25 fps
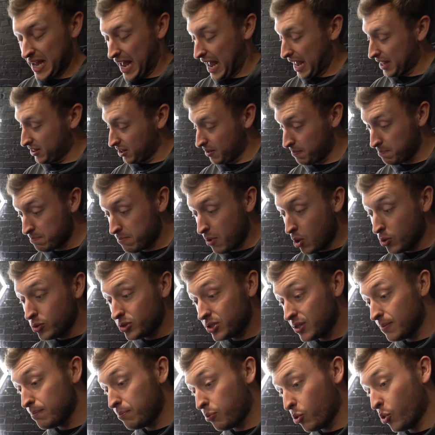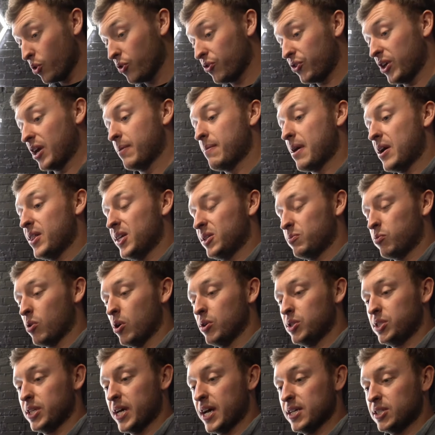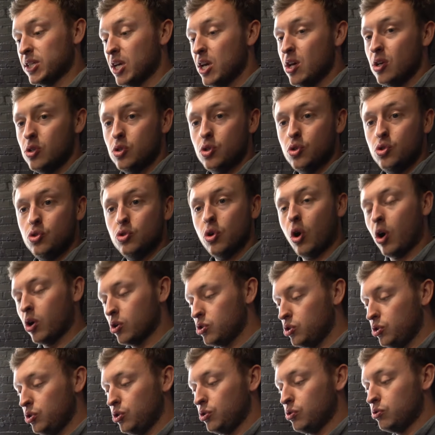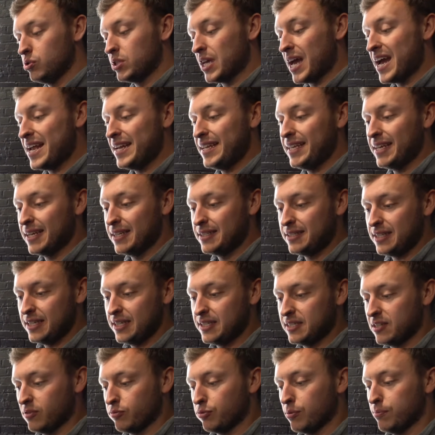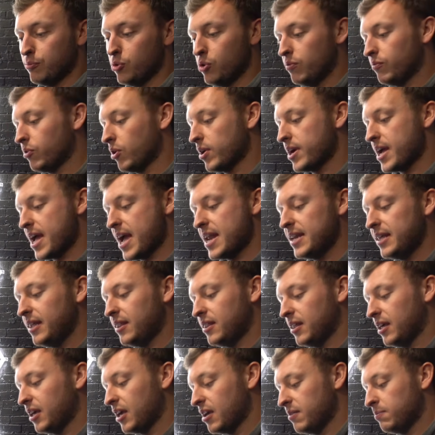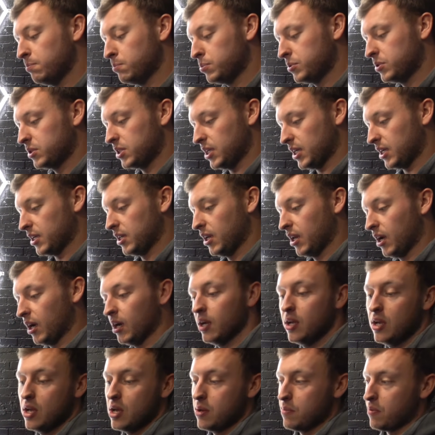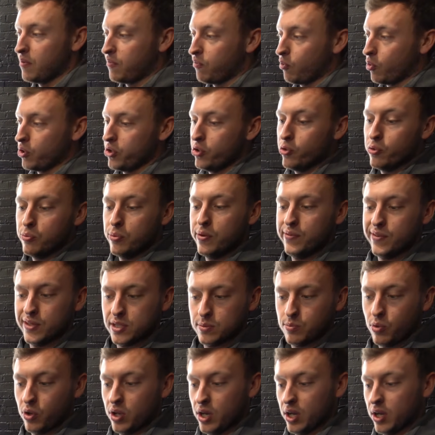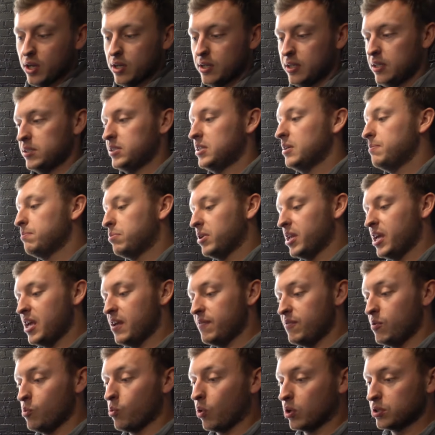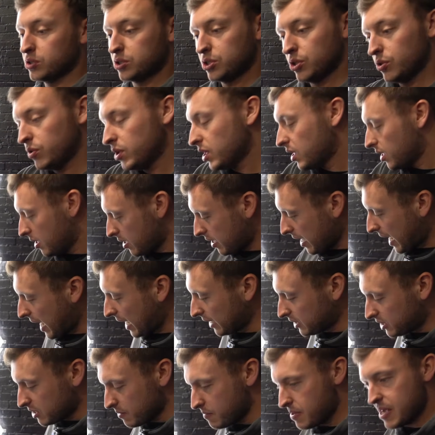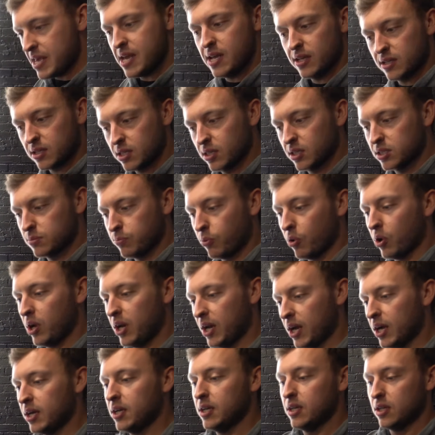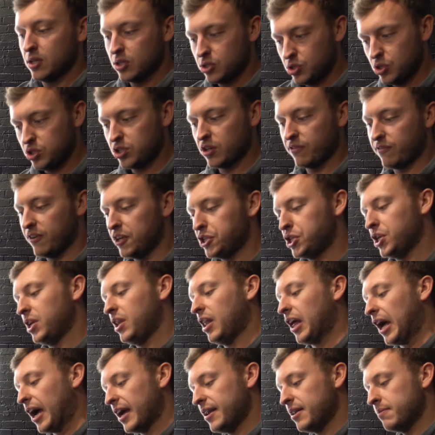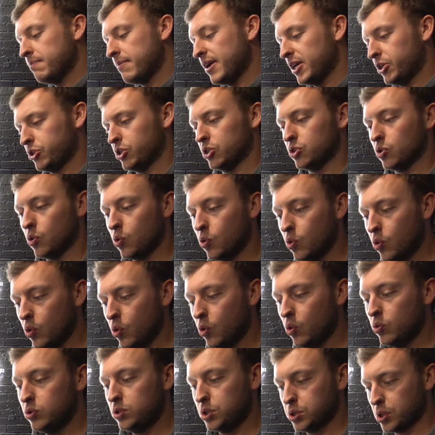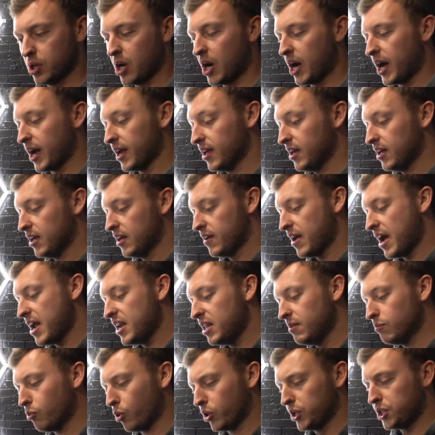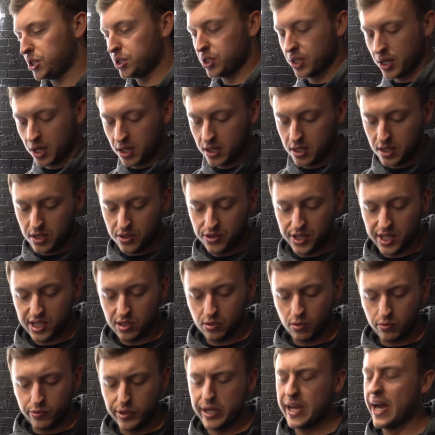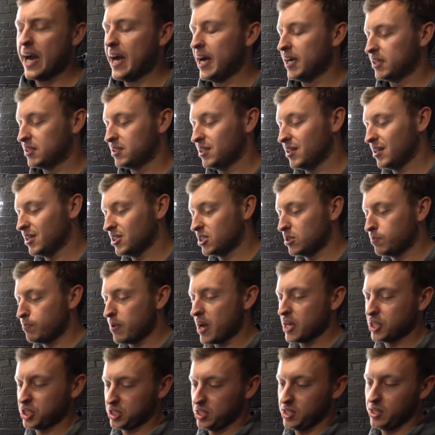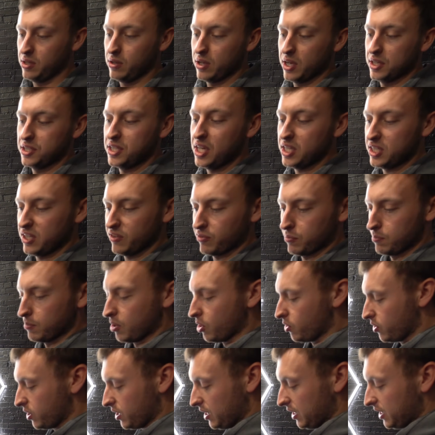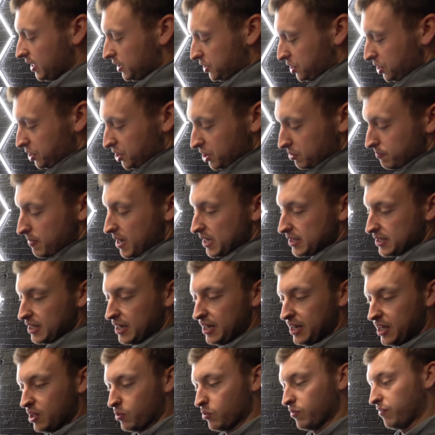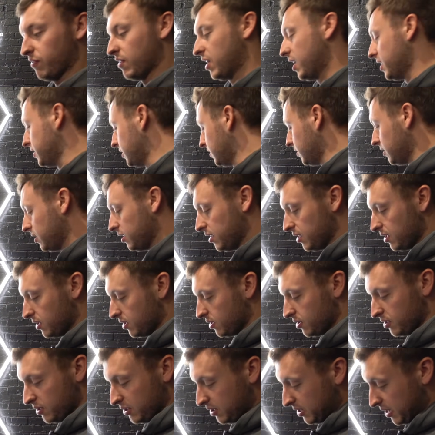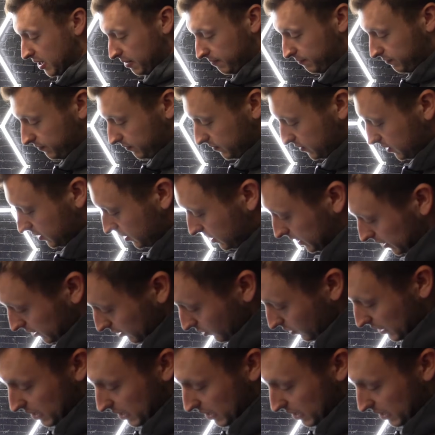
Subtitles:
the most important thing about this process, do not use any adhesive remover or anything in particular before you remove the spoiler. Simply, if you want to, add some heat to the spoiler, use your fishing line, make sure it's all dry. Any moisture, this will react, especially adhesive remover, it literally just makes it liquefied, and yep. You